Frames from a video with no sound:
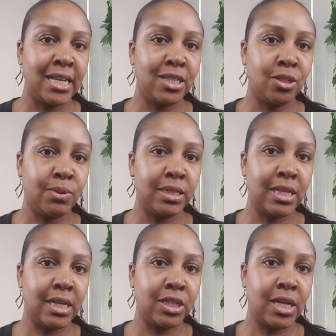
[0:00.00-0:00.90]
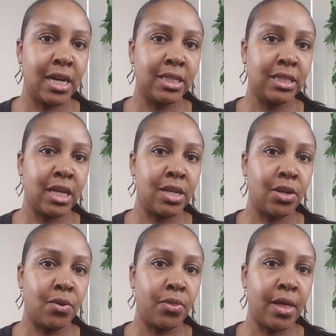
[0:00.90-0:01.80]
just wanted to let you guys
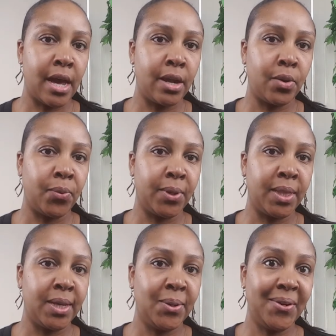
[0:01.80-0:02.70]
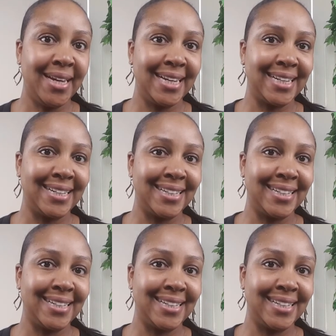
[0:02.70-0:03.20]
know that really quick.